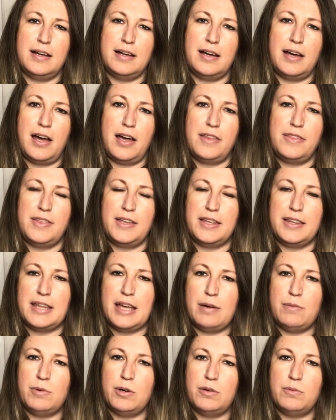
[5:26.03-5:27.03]
I think
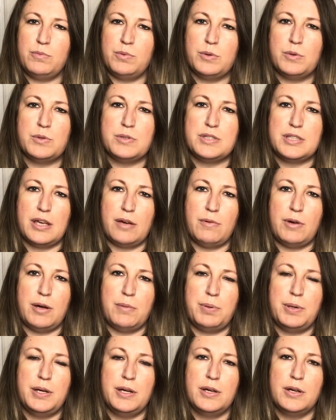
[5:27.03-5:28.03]
that one will sew
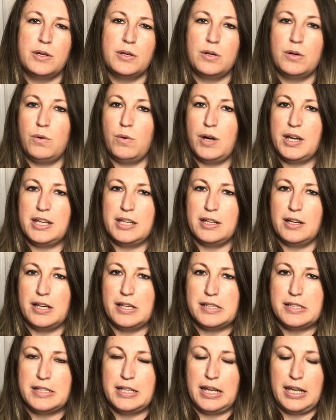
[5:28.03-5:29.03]
up quite
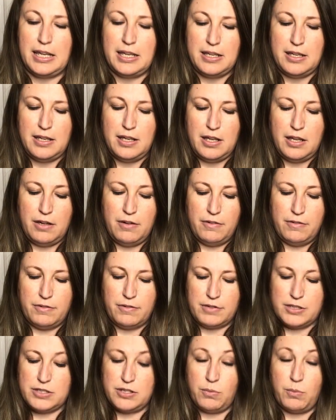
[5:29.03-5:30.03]
nicely
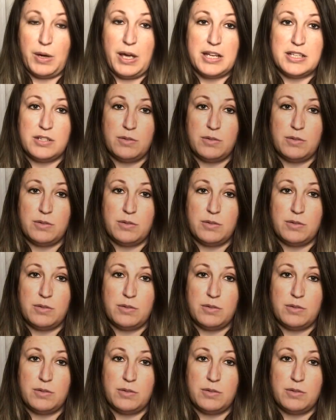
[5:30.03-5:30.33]
to wear to